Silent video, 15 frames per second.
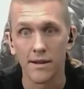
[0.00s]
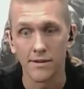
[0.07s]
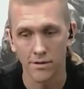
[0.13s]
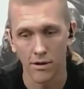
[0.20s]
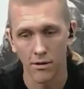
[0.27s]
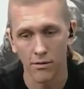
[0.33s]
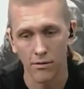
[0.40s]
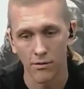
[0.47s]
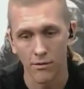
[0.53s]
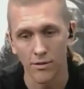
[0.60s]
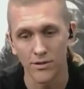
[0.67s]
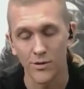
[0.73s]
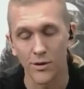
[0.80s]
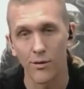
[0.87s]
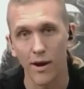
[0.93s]
And so
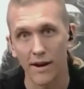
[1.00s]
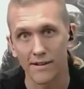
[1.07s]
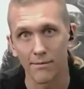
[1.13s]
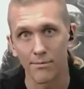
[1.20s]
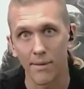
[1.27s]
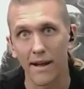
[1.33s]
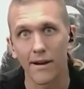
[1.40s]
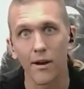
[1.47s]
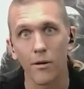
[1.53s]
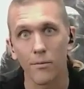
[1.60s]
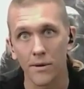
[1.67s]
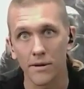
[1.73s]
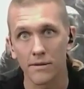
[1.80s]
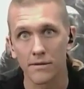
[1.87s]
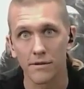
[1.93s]
once we cracked it back
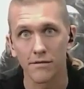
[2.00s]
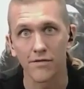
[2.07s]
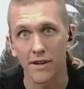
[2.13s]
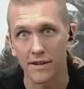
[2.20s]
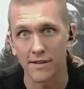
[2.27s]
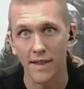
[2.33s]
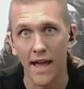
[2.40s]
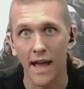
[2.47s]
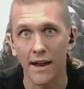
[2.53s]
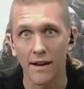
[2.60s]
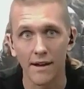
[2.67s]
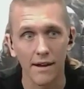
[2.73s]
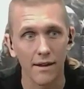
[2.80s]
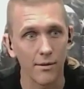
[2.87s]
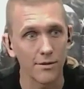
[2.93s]
open to fix that,
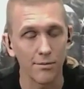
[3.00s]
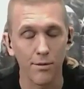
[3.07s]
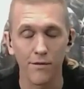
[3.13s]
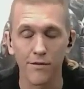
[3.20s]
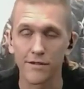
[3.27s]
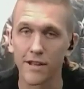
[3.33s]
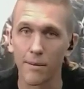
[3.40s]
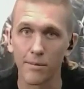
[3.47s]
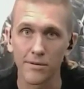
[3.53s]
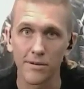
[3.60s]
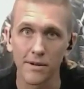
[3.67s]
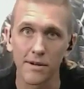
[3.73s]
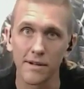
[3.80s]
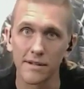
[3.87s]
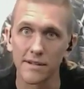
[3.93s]
there was a perfect
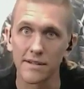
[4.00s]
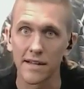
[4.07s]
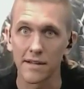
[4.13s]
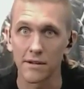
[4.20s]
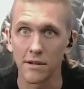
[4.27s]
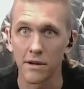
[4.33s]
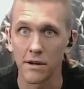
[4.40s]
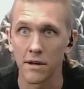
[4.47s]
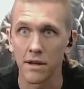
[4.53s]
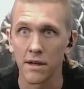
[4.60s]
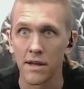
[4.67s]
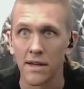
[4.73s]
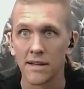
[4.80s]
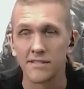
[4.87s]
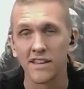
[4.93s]
opportunity to take a look,
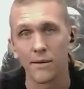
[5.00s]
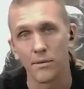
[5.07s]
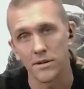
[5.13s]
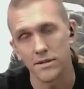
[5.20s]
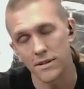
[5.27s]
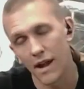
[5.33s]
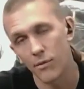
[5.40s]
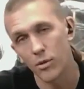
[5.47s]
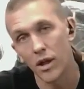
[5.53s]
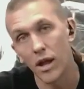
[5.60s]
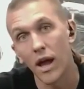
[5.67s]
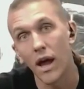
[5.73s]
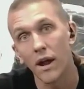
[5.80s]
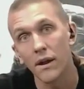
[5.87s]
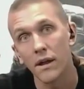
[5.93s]
see how much time we
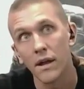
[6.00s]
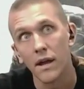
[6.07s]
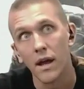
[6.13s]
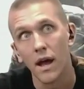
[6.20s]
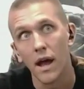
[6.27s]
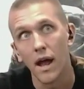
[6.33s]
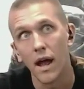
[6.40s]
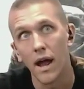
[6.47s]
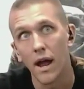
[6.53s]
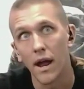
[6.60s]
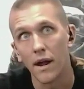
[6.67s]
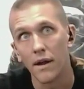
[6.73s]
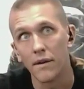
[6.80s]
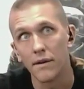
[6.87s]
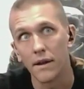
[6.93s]
had,
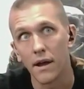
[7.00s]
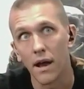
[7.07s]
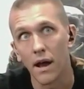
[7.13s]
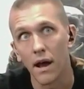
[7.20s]
and